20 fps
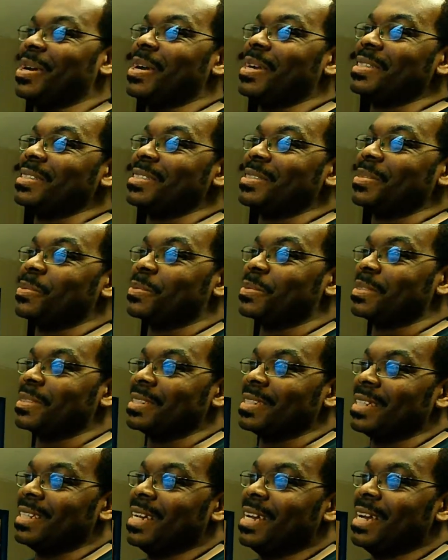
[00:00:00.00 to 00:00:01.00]
so.
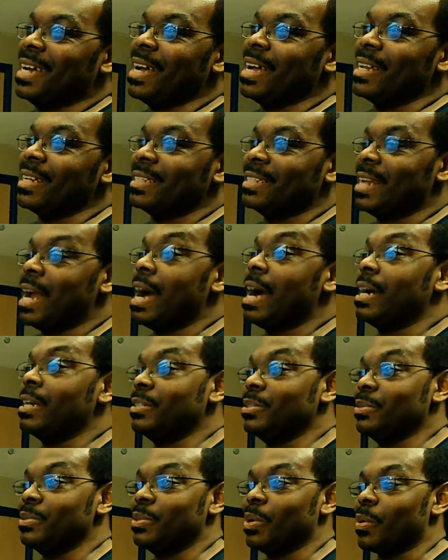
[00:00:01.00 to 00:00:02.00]
A
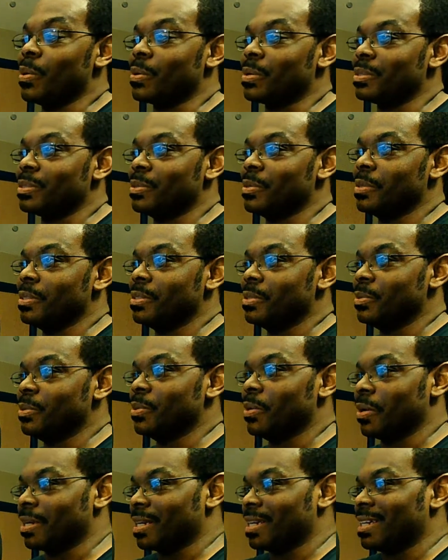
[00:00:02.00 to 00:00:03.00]
non-New Yorker doing New
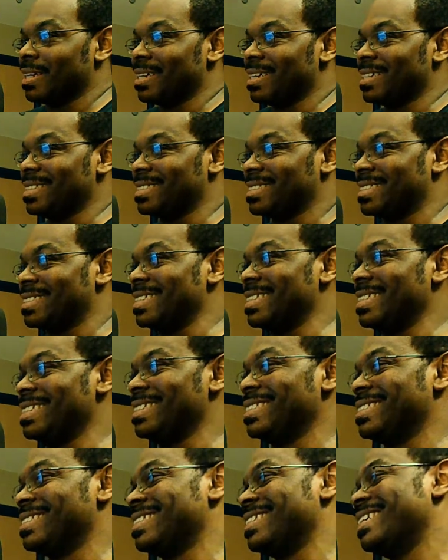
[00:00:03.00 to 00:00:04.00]
York accent.
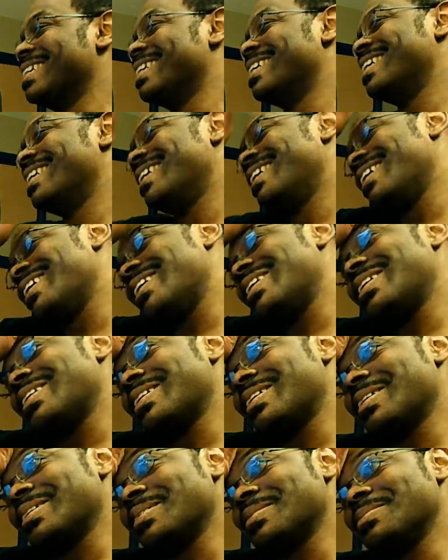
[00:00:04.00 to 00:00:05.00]

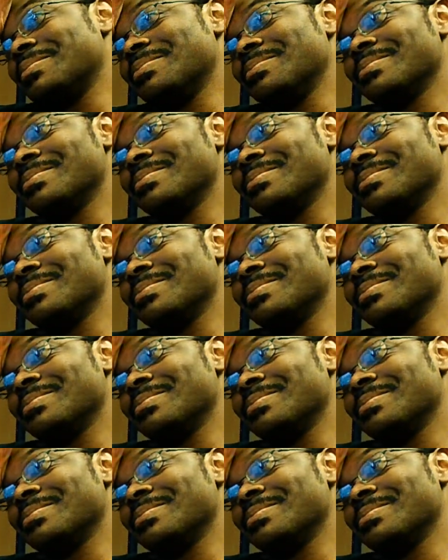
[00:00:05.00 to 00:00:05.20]
It